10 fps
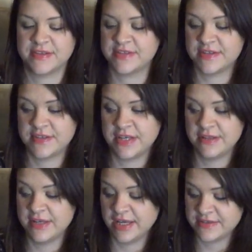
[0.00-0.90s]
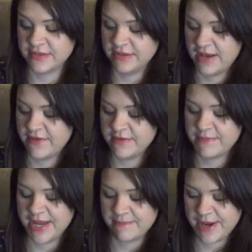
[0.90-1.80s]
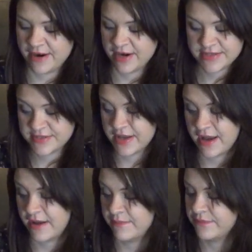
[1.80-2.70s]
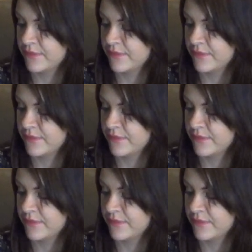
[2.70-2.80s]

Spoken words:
This is the NYX Love in Paris, and